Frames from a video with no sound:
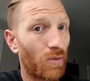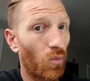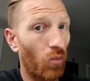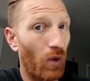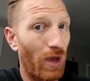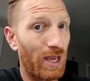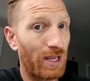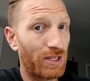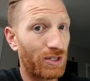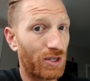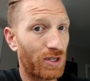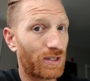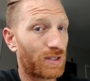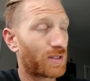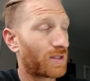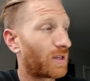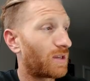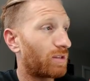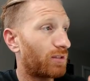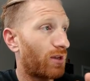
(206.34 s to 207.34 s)

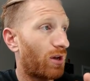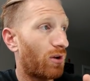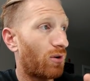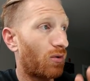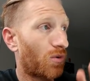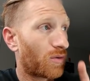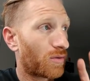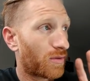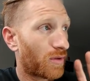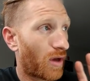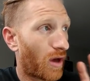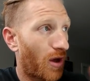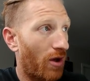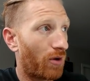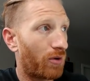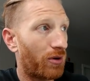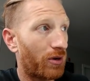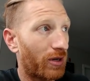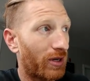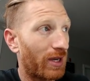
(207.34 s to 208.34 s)
wages. So the
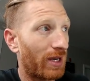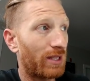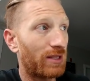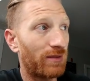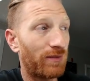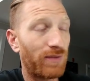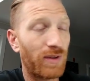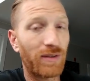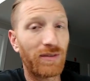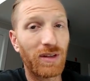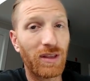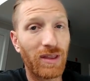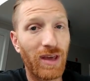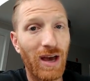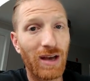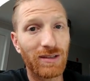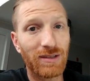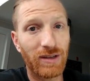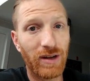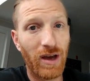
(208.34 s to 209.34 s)
owner gets
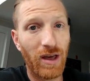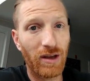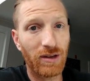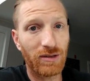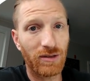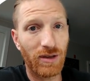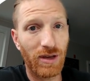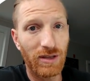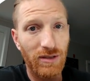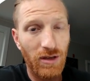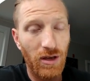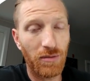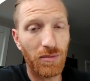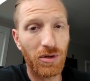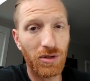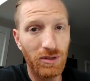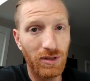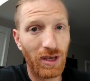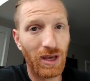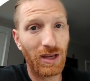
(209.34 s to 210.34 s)
$50,000. So that's
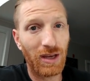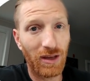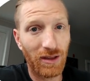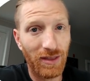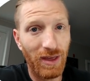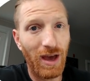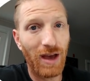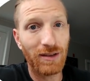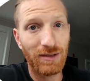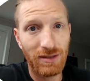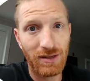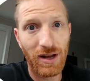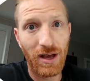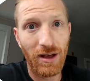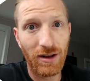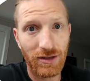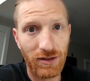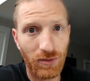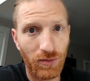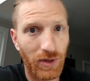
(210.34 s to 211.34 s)
almost like
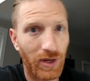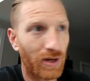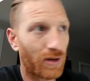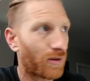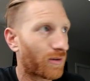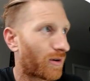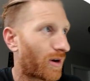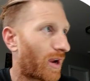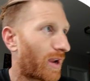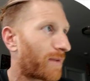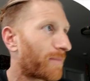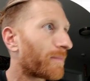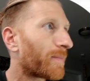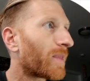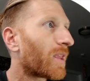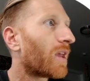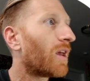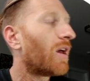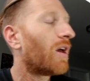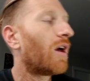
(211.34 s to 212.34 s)
$1,000 a week, right?
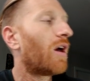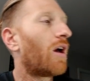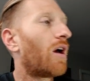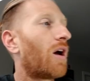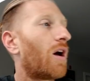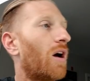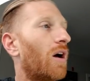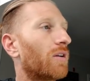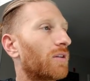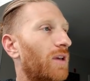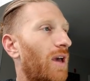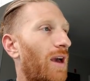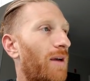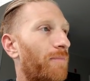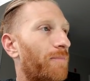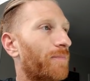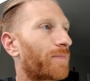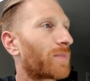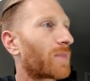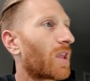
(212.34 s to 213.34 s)
Okay.
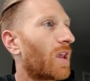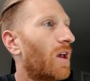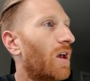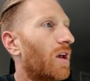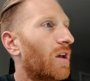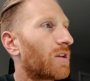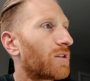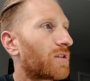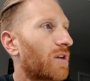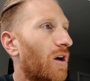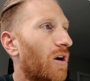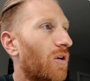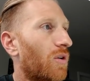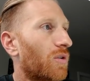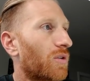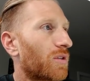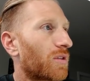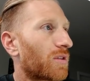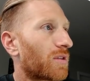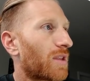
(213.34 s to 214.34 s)

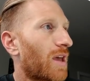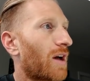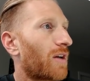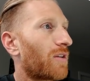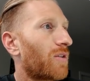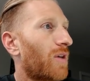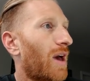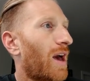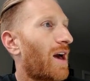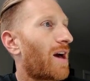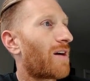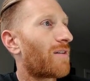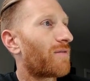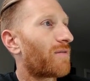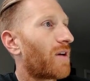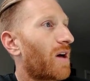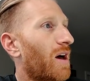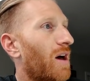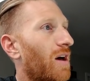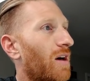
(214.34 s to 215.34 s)
So now you
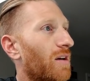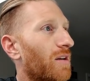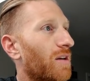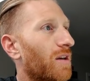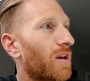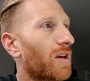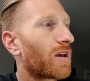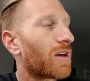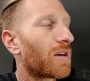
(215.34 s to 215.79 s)
have,